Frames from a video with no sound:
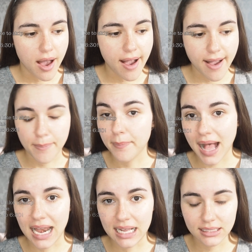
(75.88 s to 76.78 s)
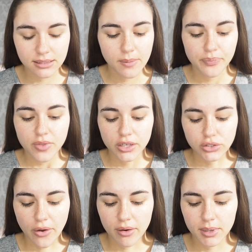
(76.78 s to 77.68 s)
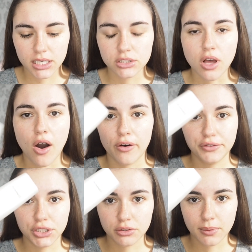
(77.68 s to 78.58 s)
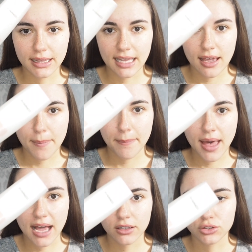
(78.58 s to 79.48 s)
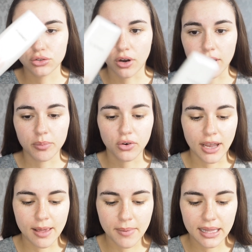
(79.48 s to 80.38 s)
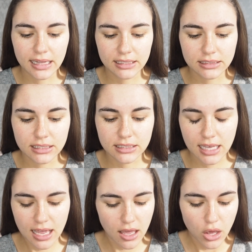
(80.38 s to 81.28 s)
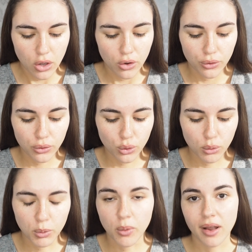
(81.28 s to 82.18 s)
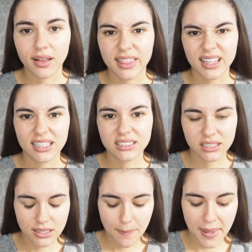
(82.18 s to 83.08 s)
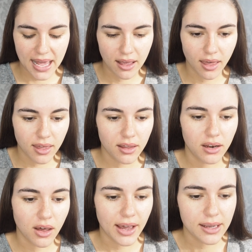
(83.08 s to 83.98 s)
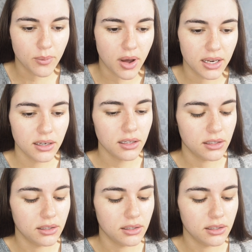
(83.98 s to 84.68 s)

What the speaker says: palettes. So I'm going to start off just with the MAC Strobe Cream, and this is the normal one. I think this is the Pinklite one.